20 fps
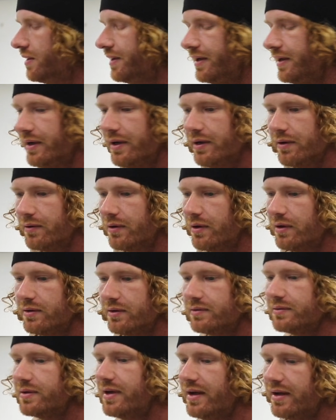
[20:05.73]
you
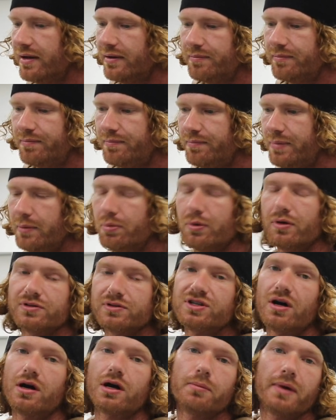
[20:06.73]
know, people don't
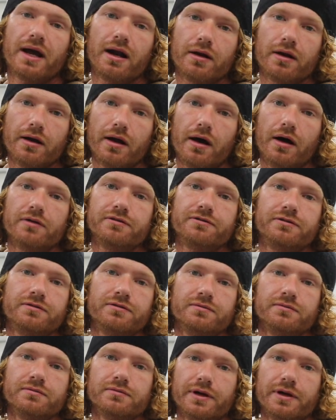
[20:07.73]
talk about it enough.